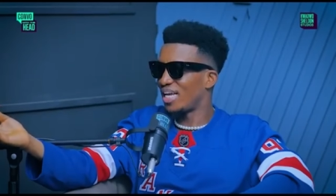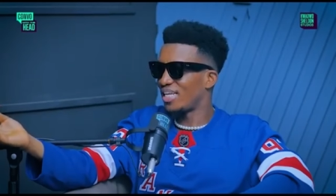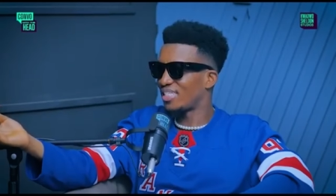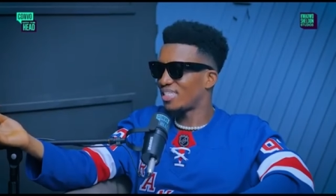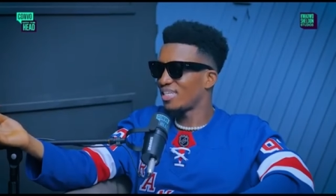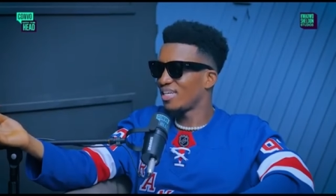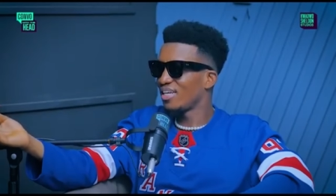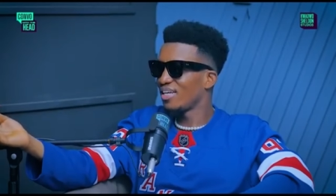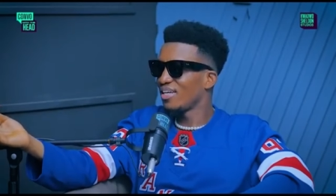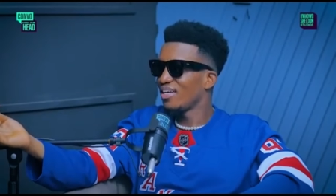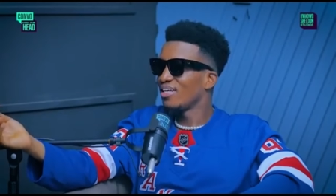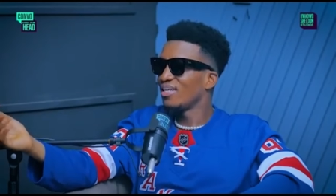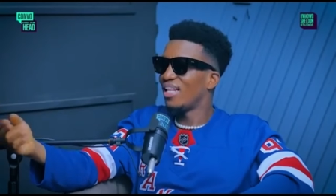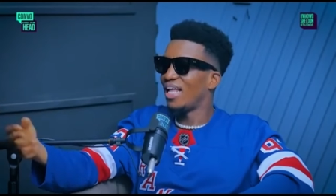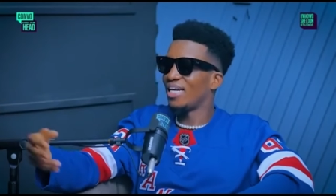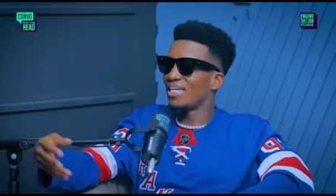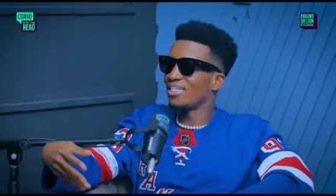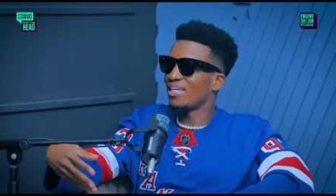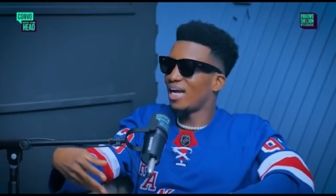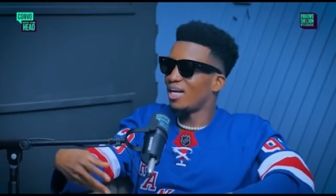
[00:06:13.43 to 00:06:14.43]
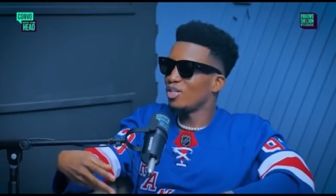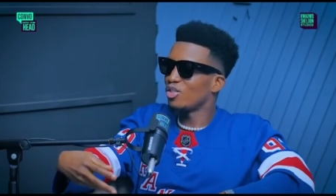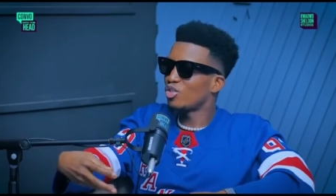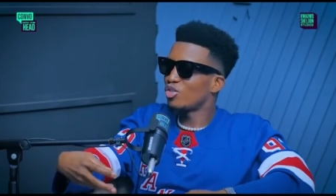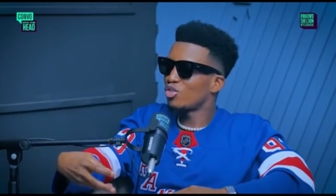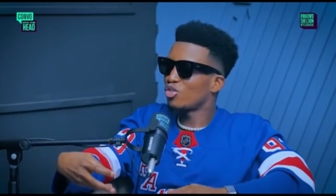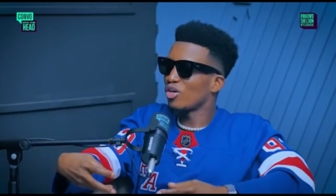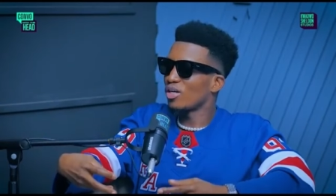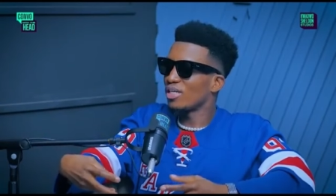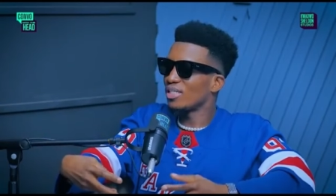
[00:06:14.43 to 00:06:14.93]
set. Mm. Like Gary
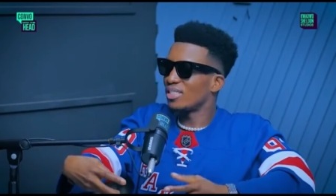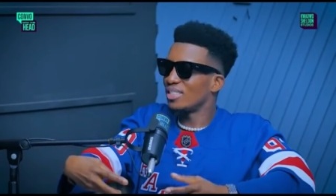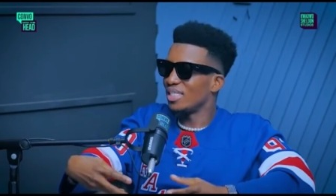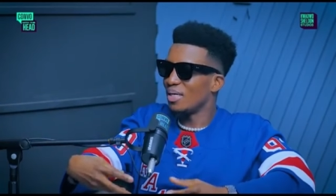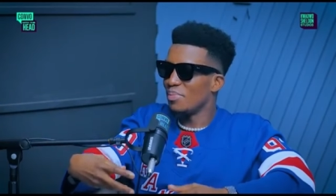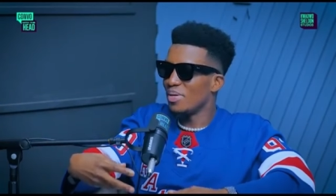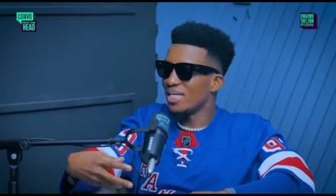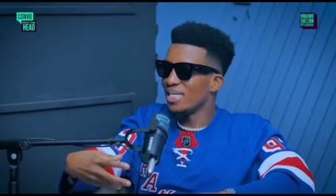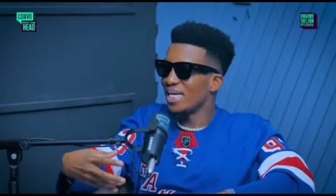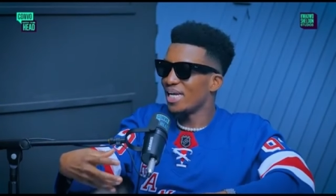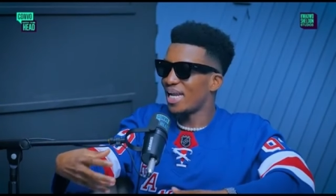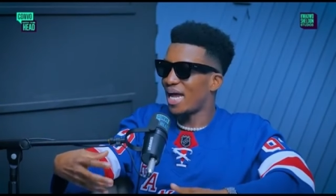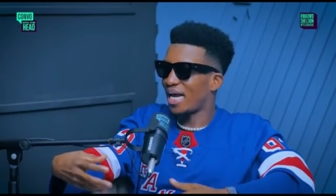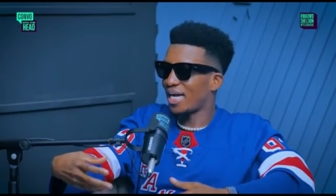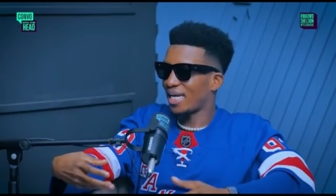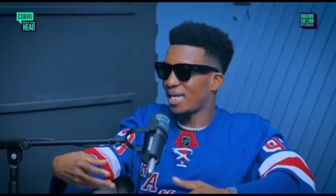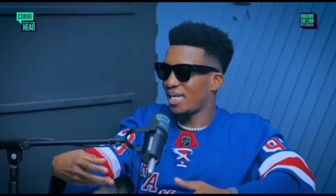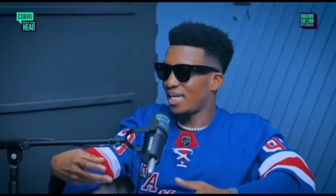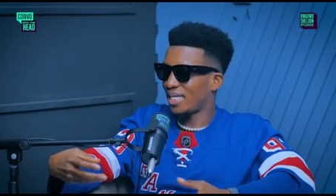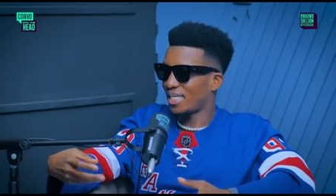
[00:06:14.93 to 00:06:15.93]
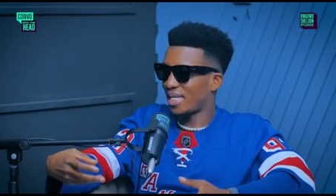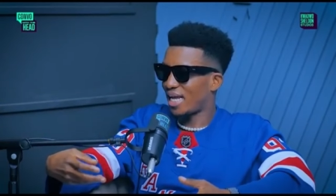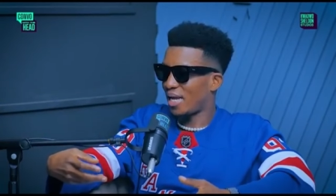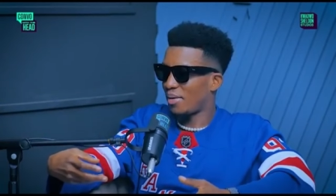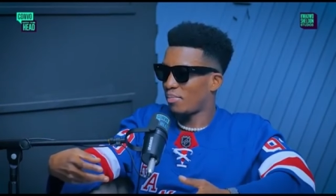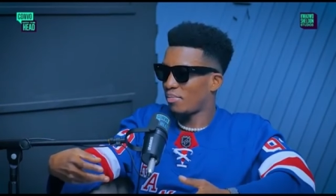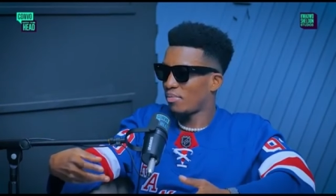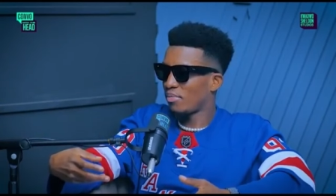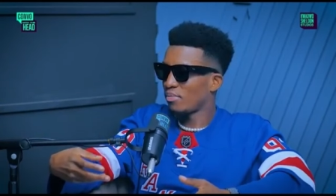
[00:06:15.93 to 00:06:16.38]
showcase, you be there that kill the time.